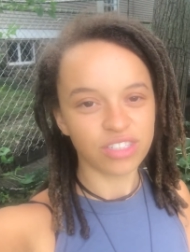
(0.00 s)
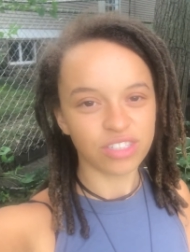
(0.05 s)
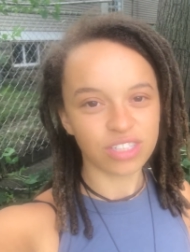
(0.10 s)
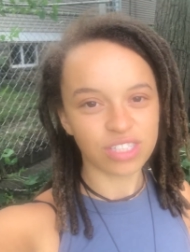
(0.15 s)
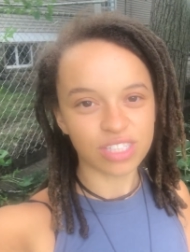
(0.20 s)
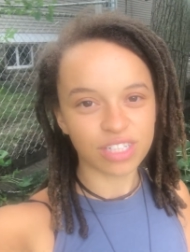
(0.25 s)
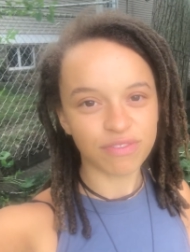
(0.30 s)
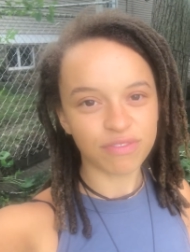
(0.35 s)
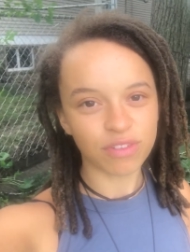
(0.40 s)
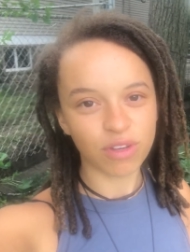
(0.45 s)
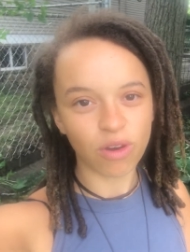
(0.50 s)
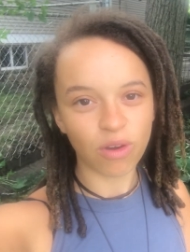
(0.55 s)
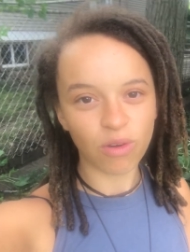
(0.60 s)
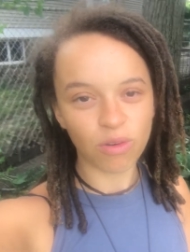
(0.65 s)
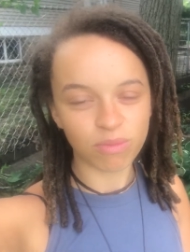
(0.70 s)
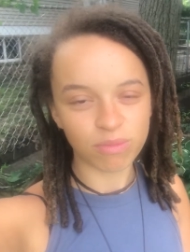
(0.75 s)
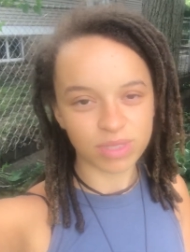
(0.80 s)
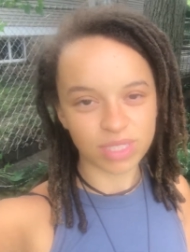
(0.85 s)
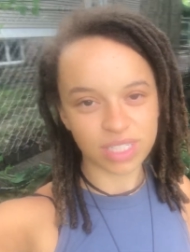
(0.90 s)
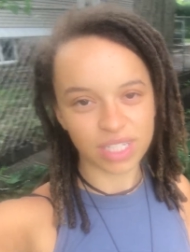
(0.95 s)
Just left the
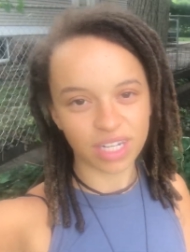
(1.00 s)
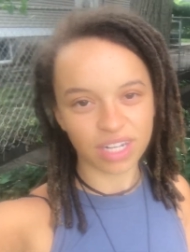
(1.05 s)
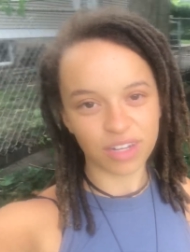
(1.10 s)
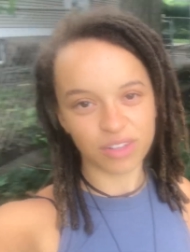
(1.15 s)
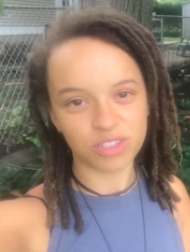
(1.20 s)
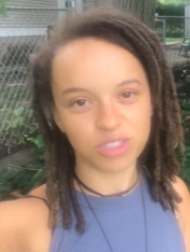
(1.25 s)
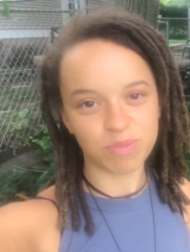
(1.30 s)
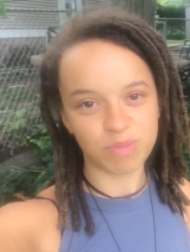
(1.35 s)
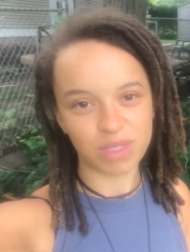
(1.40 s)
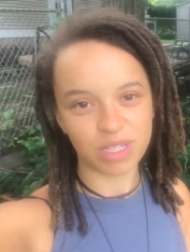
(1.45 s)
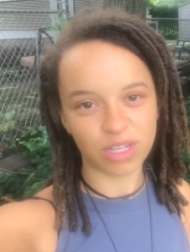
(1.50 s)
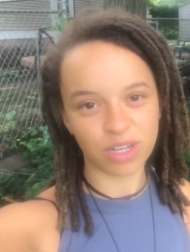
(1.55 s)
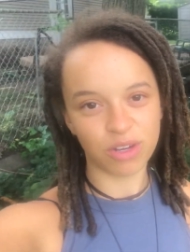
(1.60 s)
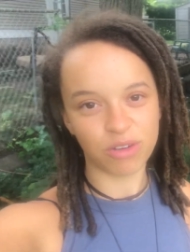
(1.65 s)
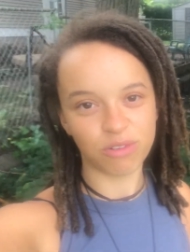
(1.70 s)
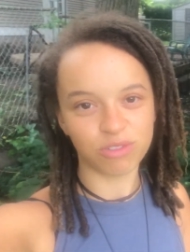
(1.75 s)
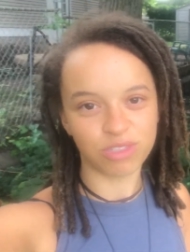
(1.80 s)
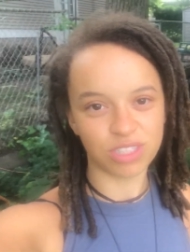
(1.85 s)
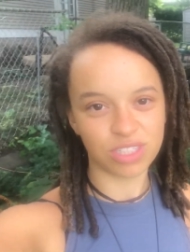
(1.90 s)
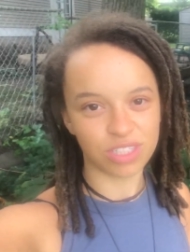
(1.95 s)
homestead I was being
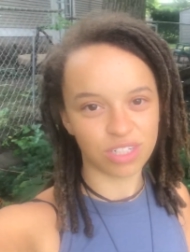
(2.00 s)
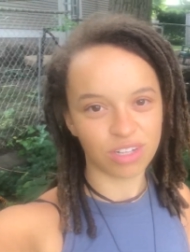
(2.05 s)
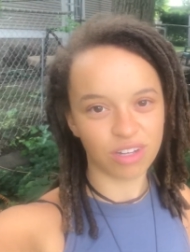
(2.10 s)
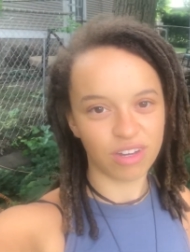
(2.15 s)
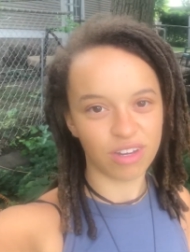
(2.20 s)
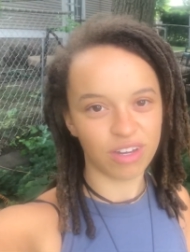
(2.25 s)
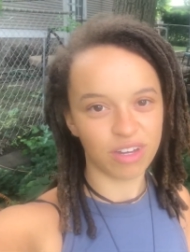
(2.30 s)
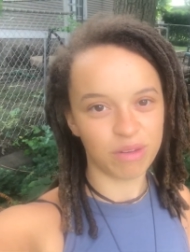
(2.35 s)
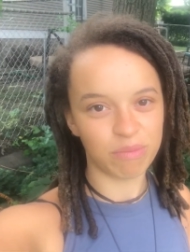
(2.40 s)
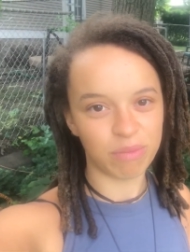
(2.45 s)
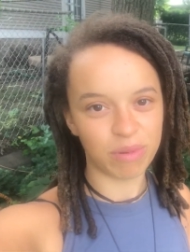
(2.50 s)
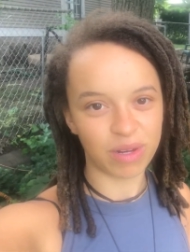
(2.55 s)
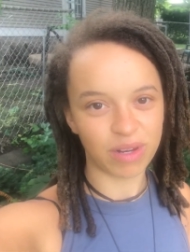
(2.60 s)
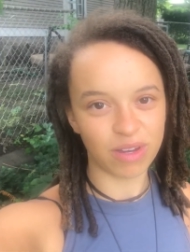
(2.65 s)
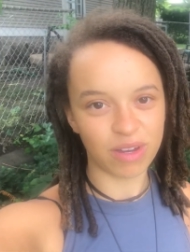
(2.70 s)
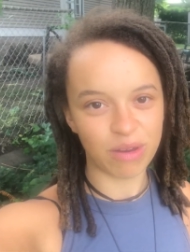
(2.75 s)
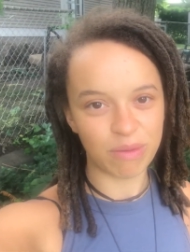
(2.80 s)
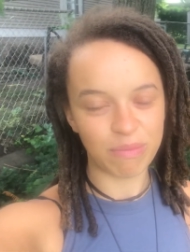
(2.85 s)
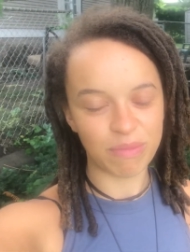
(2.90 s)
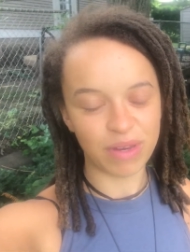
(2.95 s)
hosted on, but
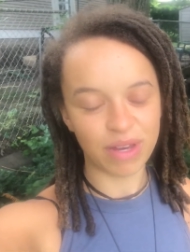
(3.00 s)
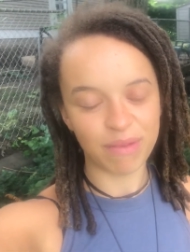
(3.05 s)
um,